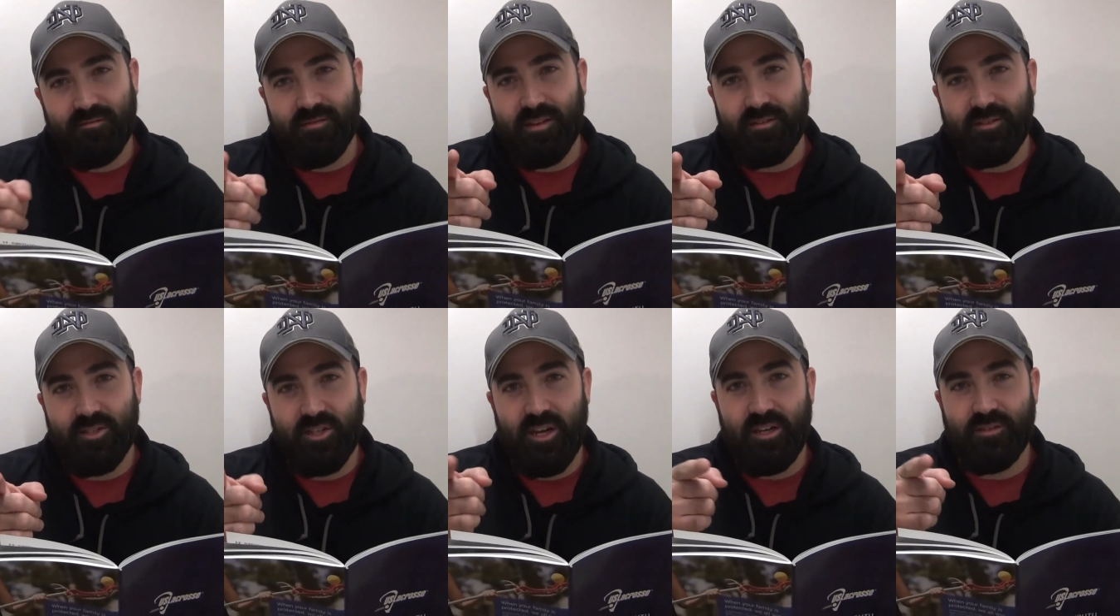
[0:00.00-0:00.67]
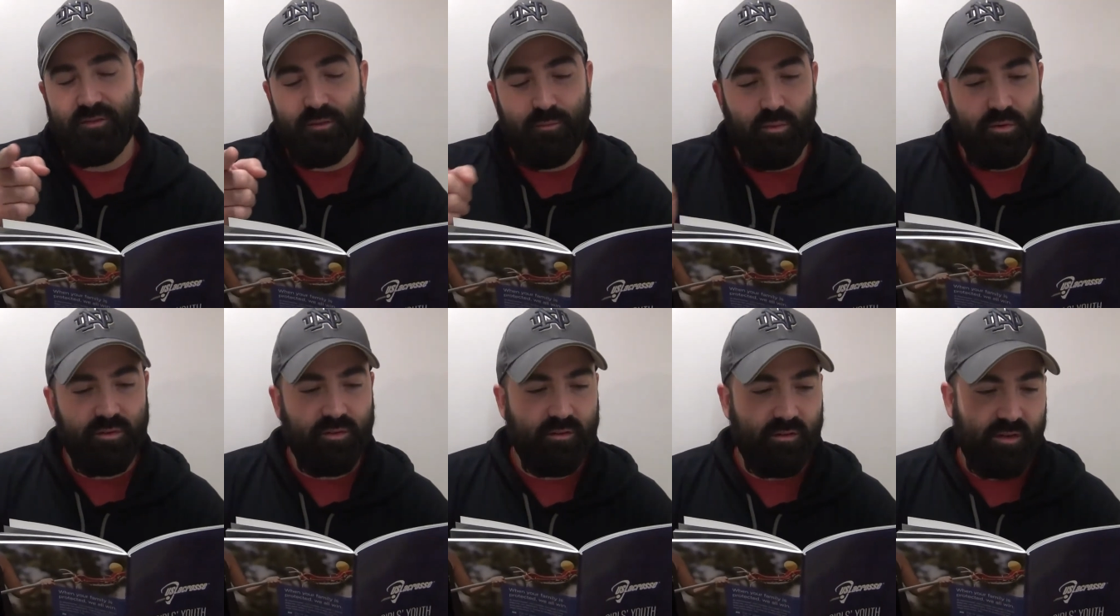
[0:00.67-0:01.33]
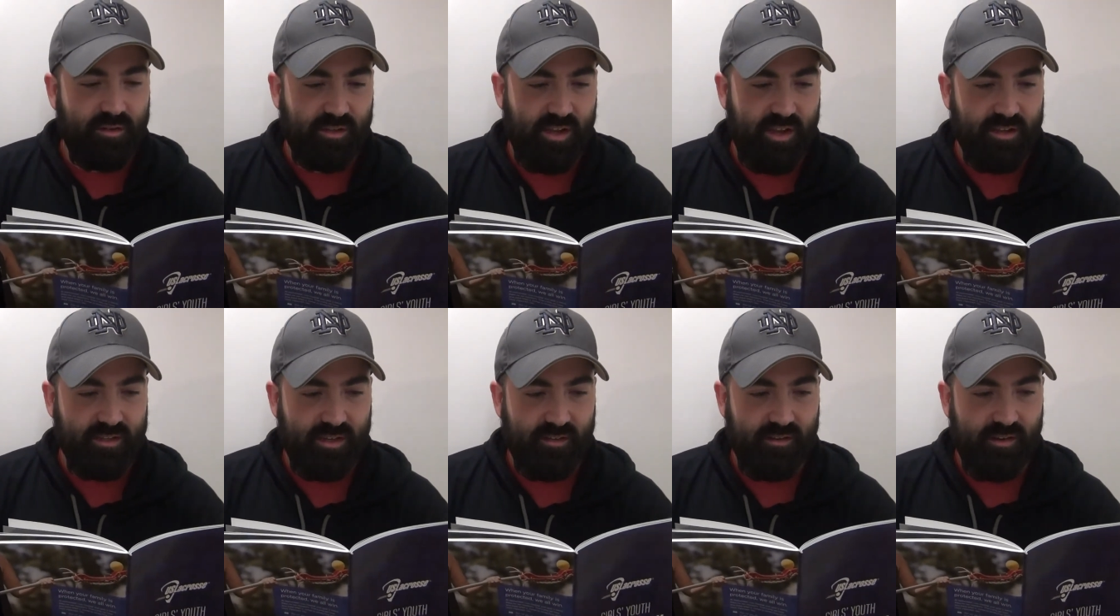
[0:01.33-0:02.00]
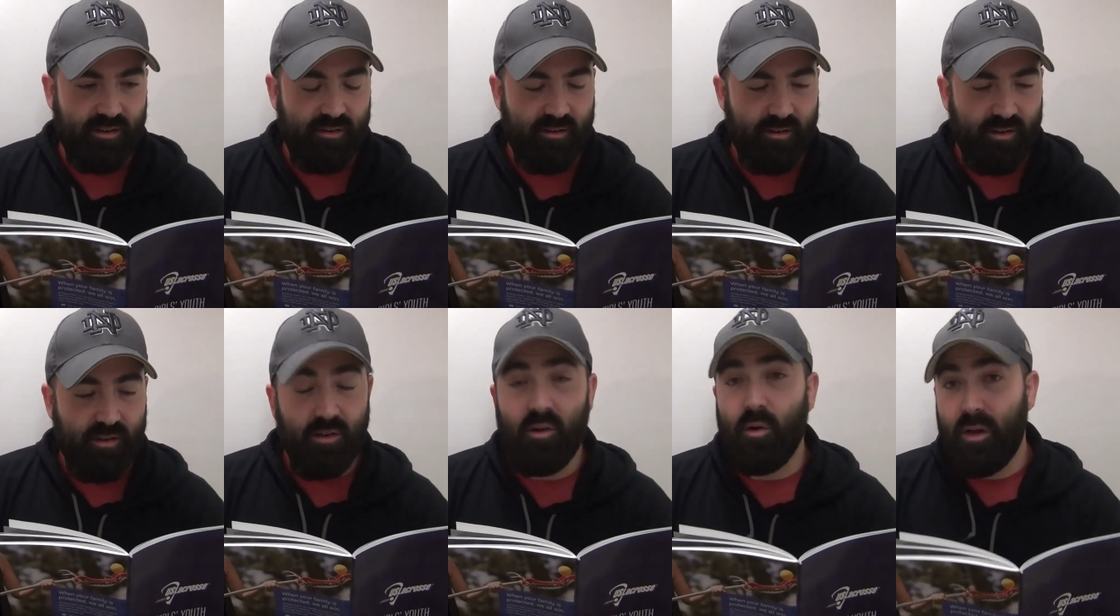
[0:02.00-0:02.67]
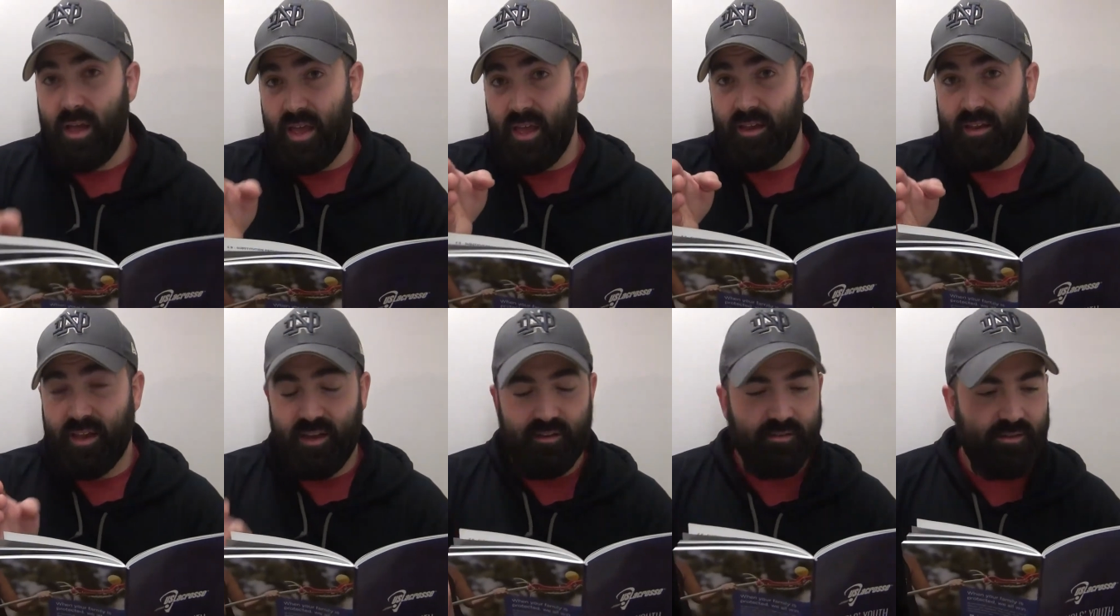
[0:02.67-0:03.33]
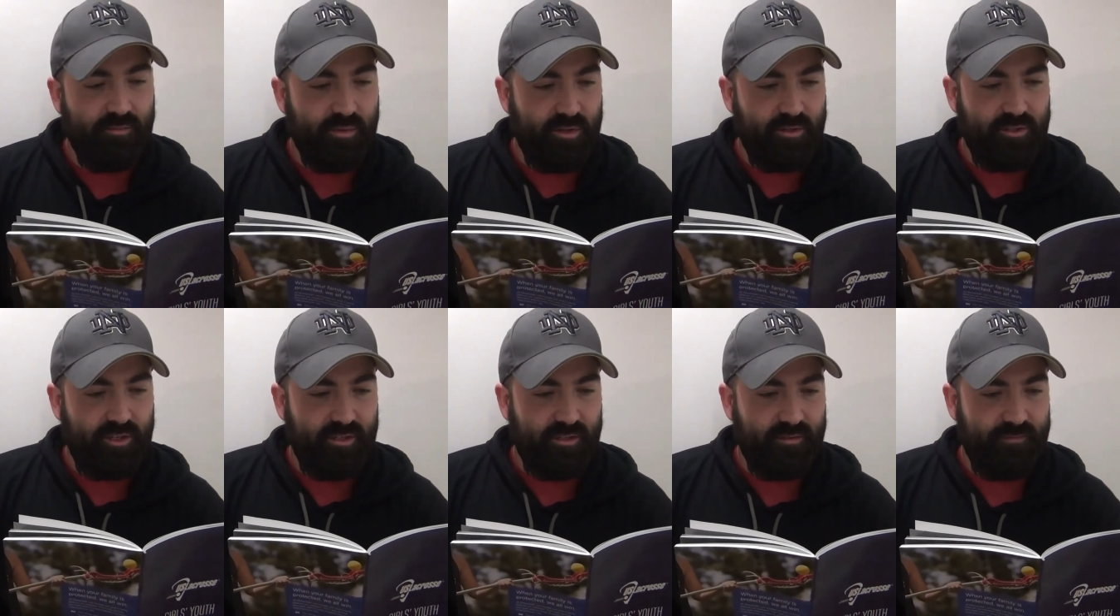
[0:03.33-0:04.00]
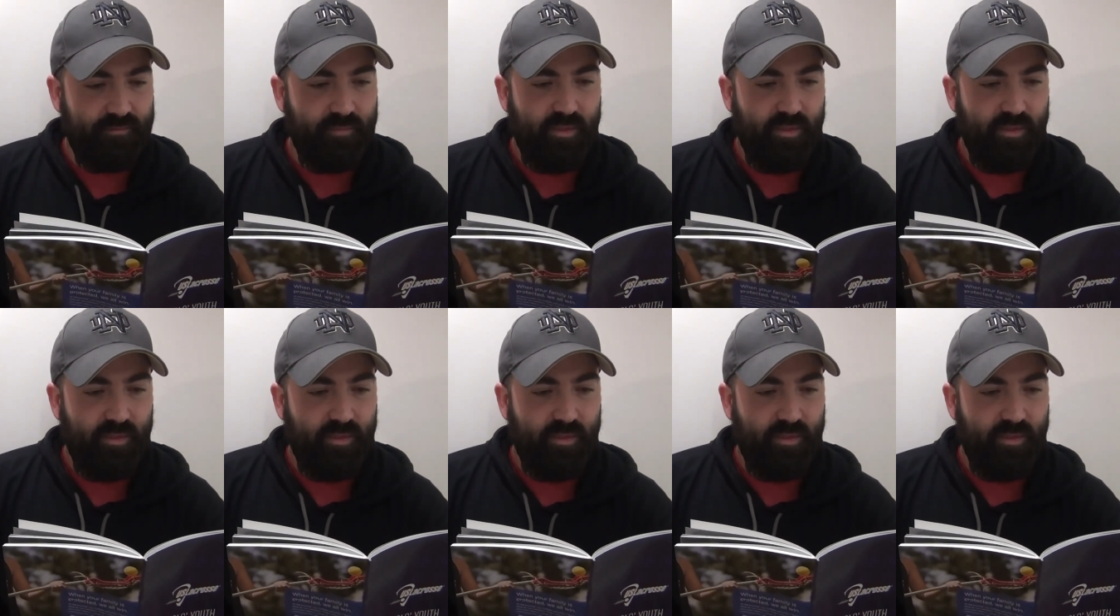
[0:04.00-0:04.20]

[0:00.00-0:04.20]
there's a change for you boys lacrosse guys out there. And gals, apologize.